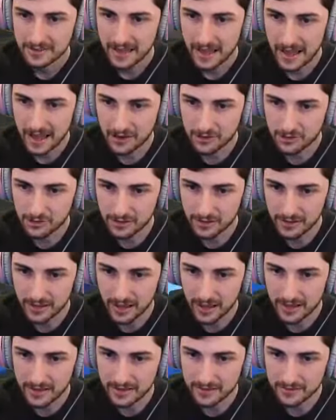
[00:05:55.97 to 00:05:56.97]
Actually
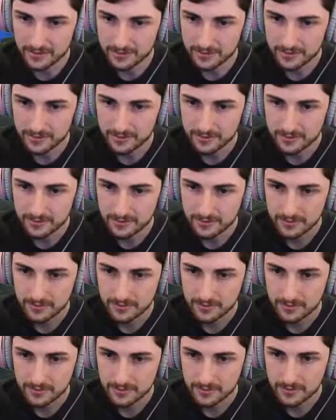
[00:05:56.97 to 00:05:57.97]
live.
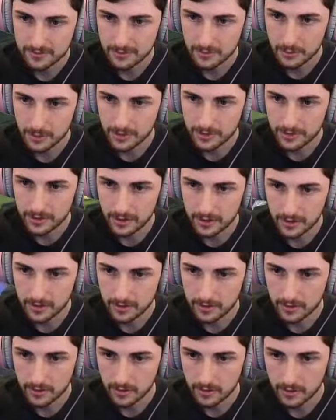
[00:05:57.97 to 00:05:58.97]
What a day.
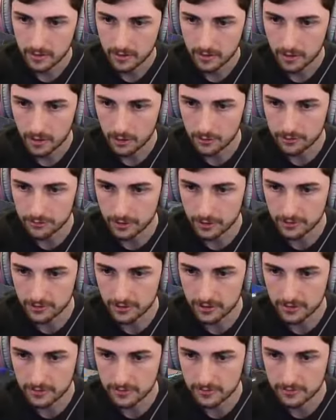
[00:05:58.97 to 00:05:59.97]
Oh, fuck's
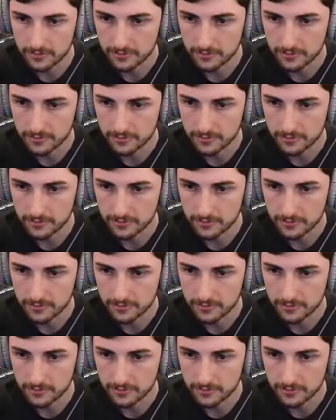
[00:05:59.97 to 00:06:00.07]
sake.